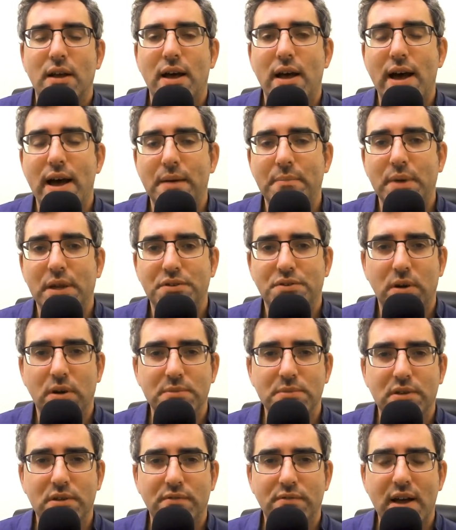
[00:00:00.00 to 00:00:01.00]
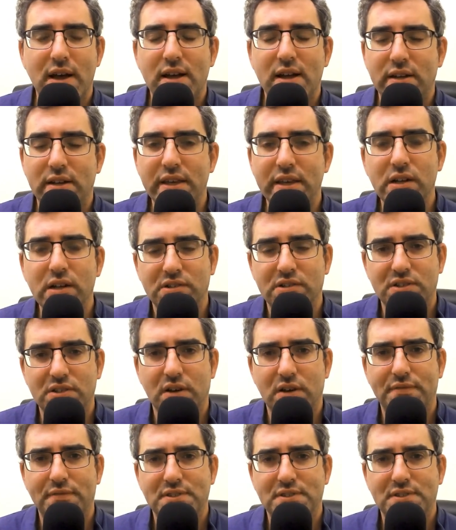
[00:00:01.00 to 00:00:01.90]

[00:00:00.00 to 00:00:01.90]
In terms of legal stuff,